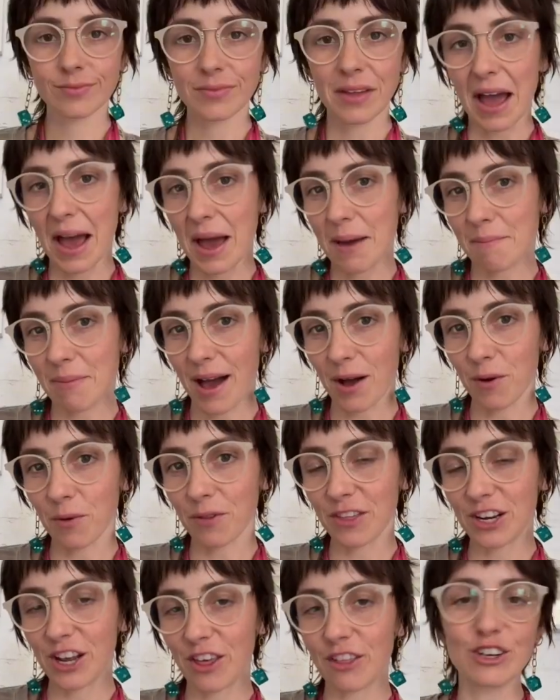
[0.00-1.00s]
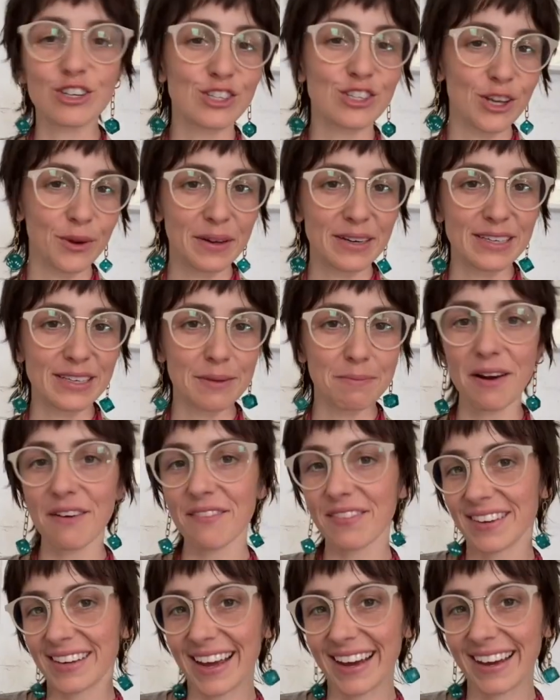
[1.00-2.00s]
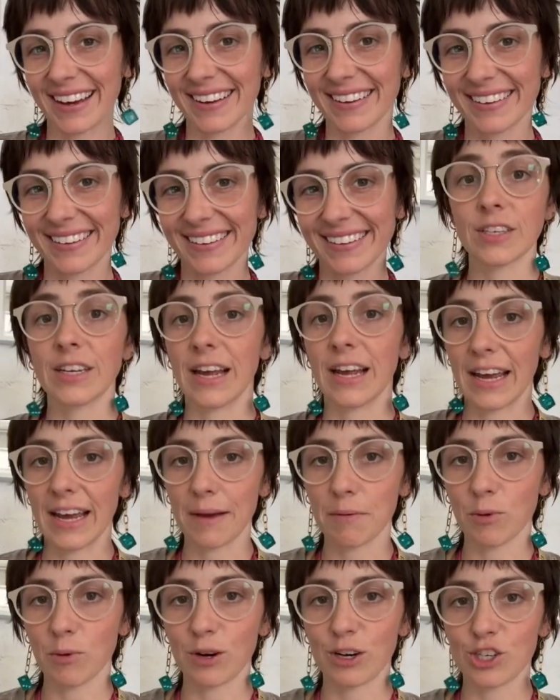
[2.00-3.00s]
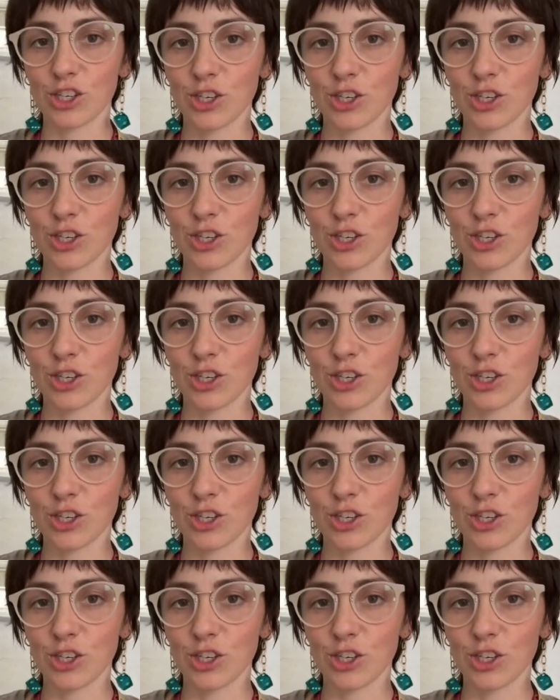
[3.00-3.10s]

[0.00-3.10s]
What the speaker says: I'm back with another sewing tip of the day. Today I'm going to show